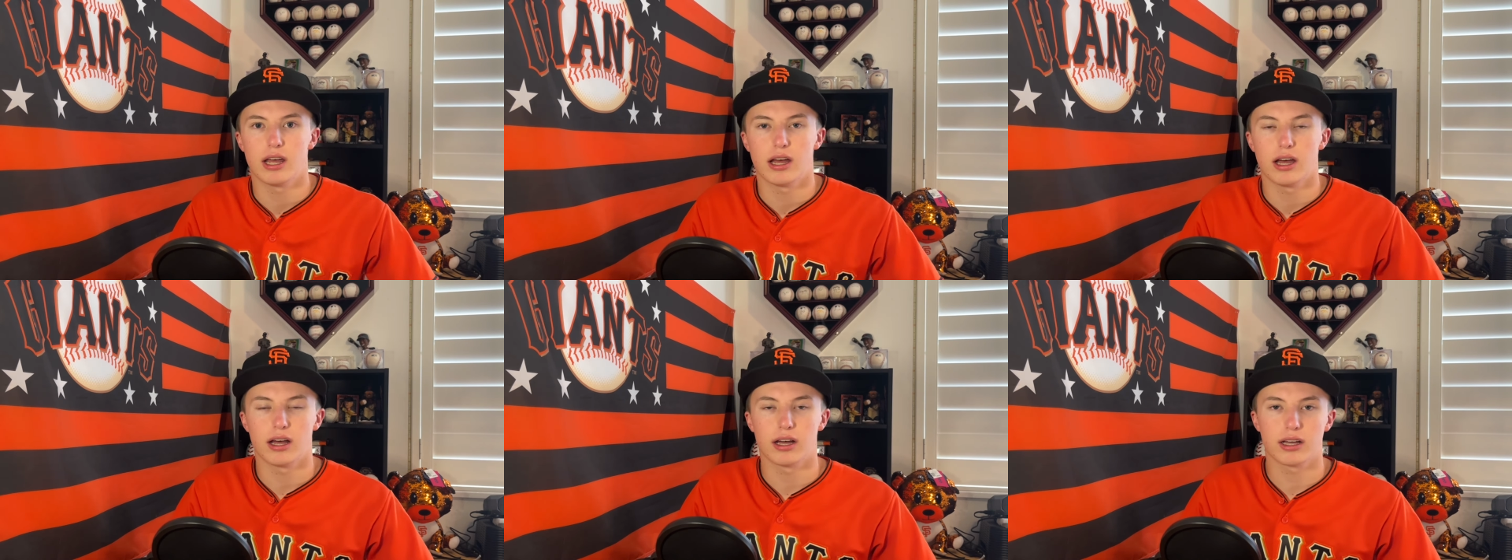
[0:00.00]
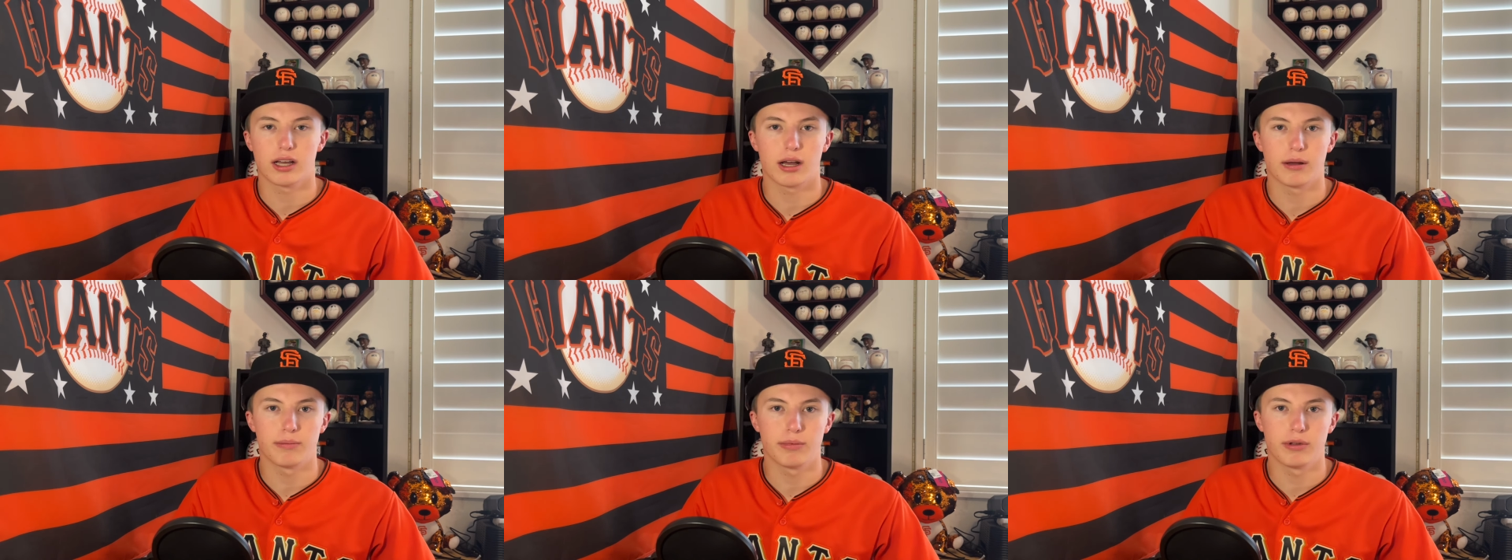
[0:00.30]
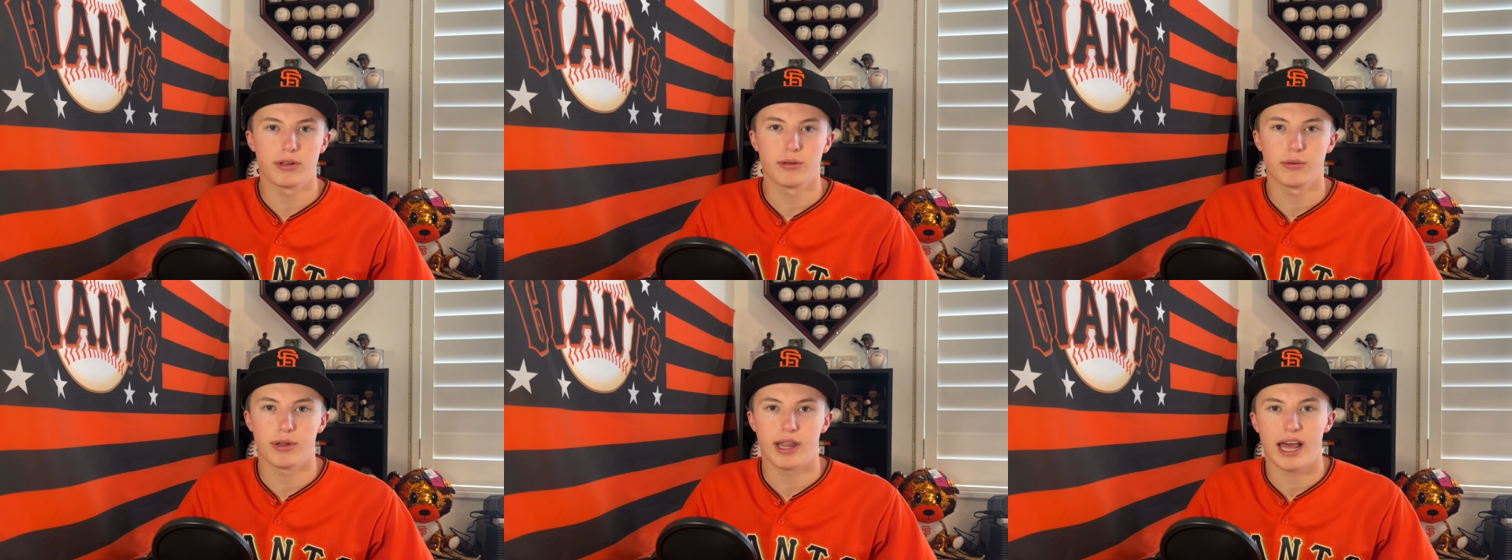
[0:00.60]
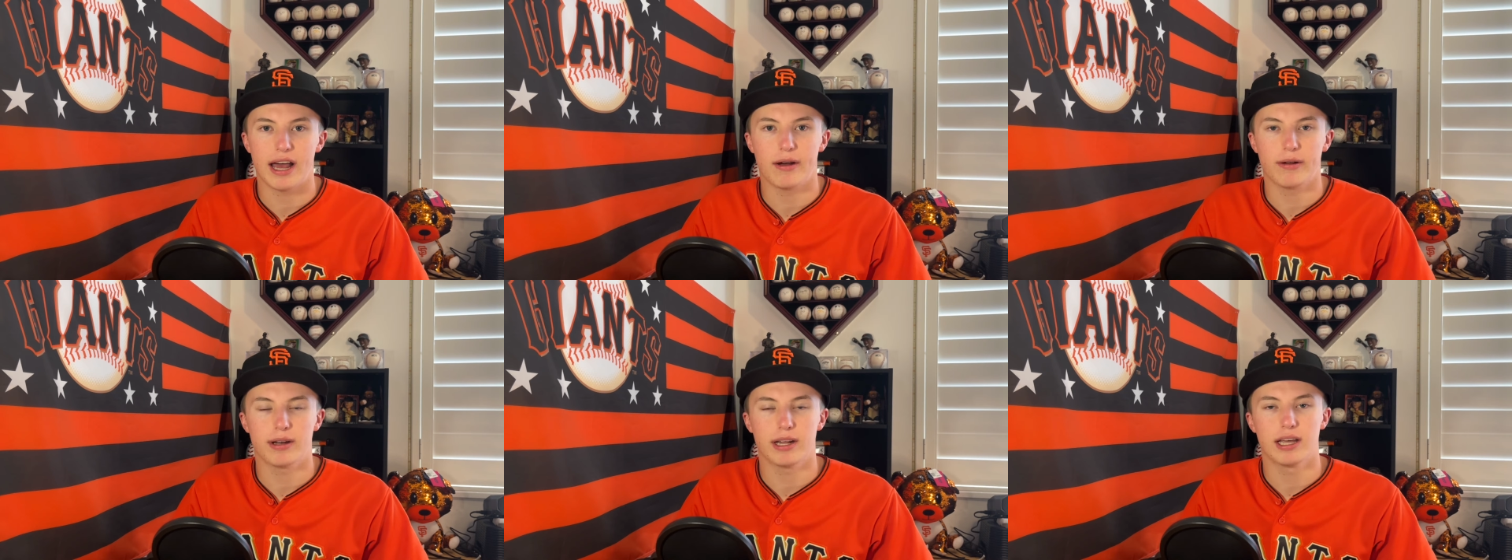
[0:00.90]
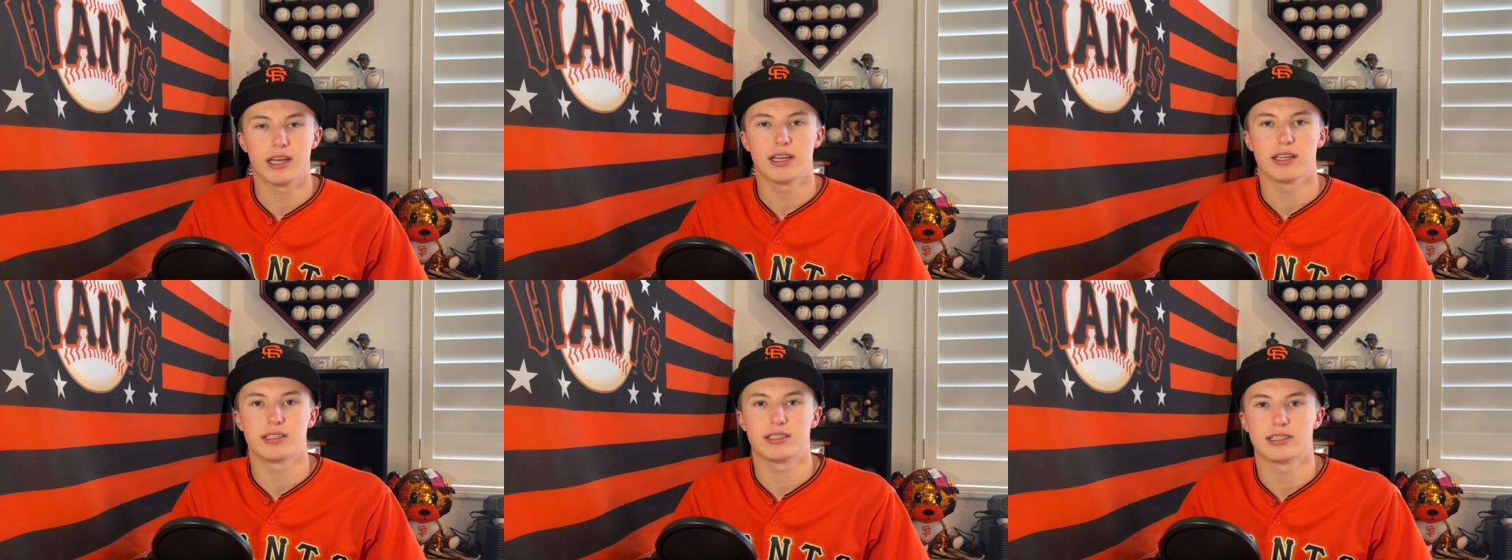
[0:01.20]
a couple loud
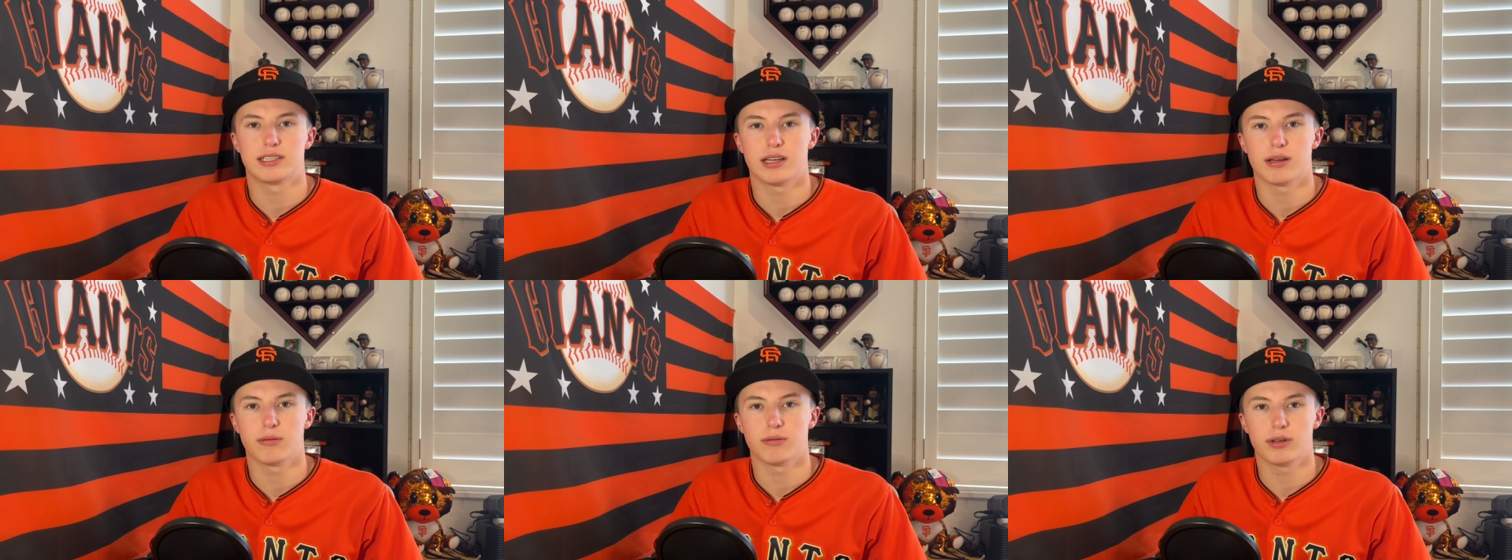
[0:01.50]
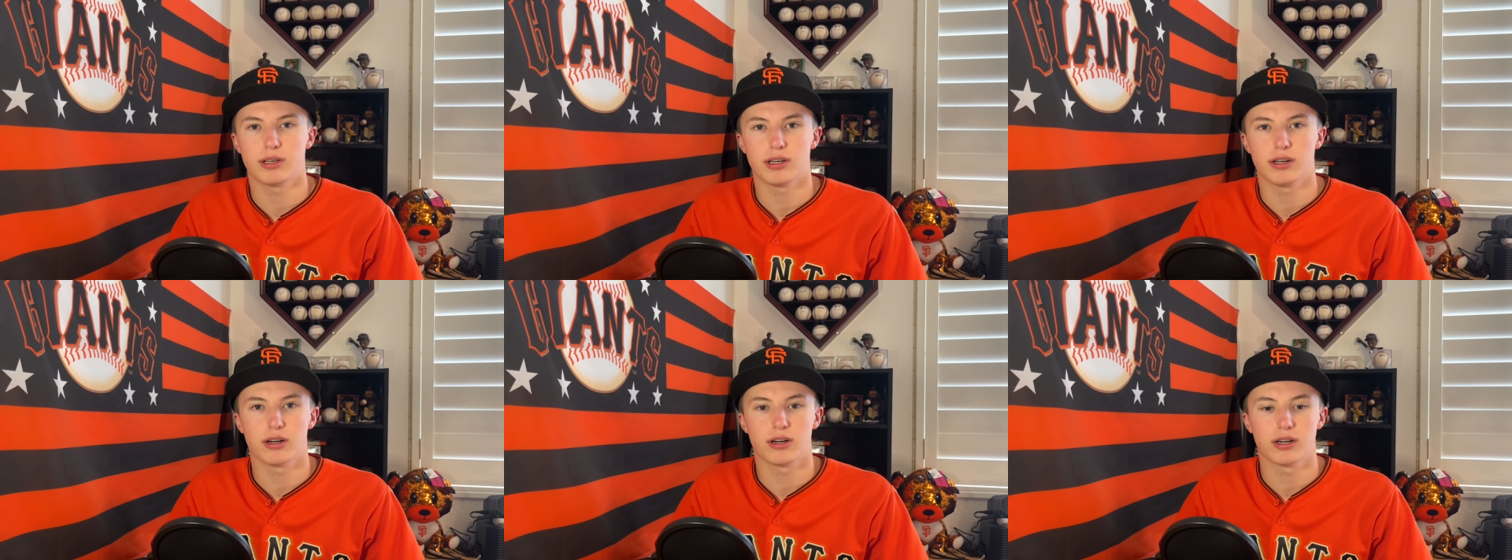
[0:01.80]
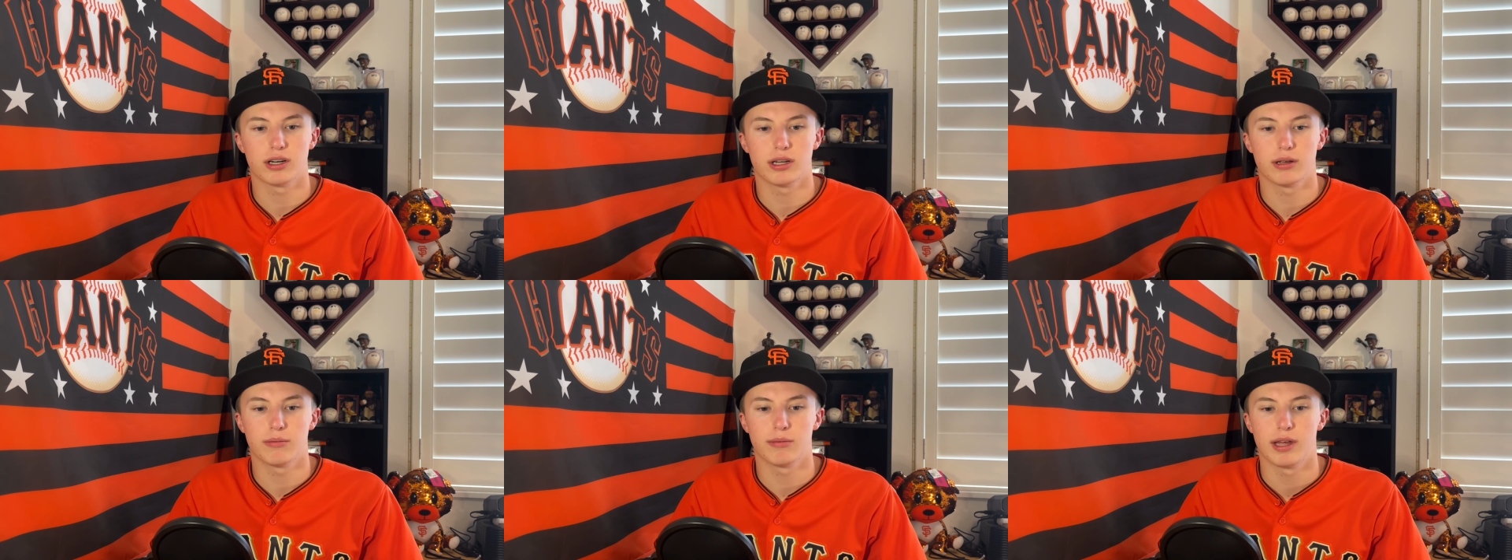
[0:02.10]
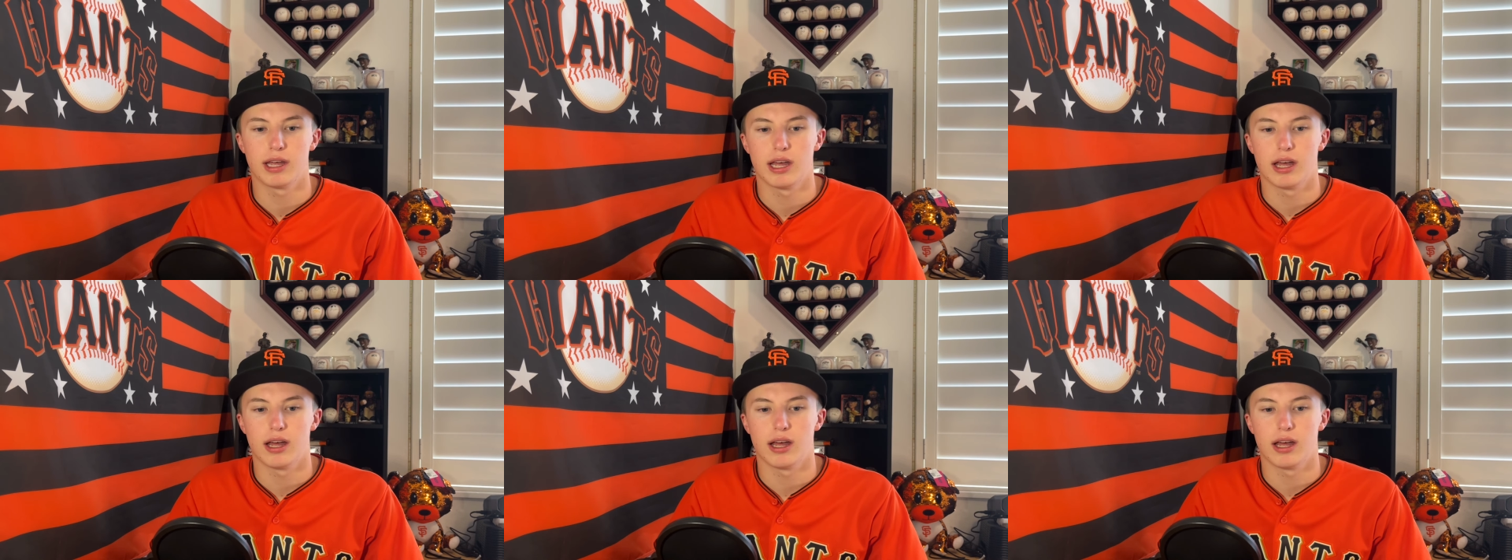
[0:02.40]
hits that really hurt him.